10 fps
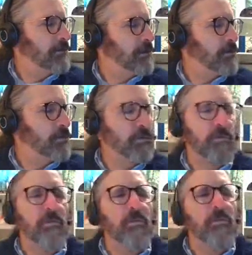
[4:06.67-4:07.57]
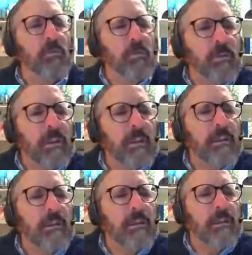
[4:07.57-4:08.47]
don't know who
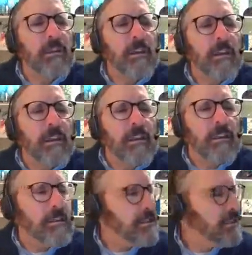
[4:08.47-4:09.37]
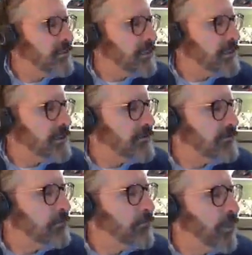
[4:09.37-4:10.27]
this
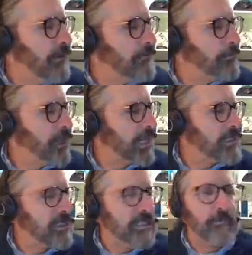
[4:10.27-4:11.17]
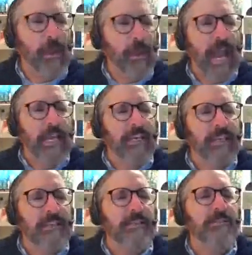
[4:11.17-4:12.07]
Plexus back
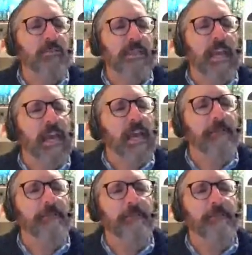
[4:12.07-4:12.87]
is. Who's that?